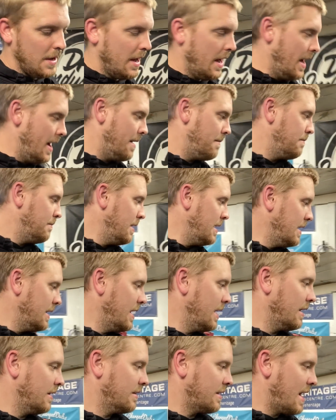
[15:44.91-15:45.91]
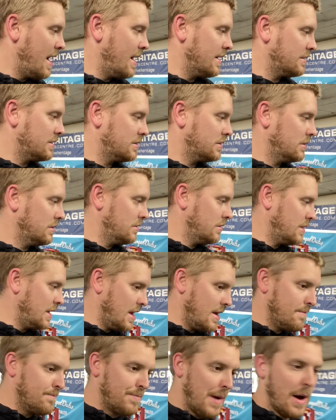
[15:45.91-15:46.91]
meaning that
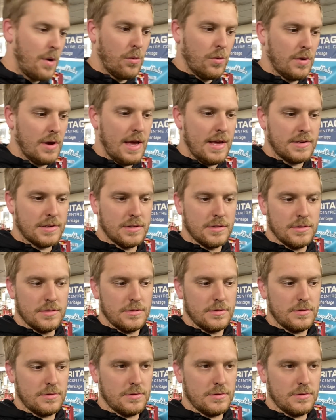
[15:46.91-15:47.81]
the belt isn't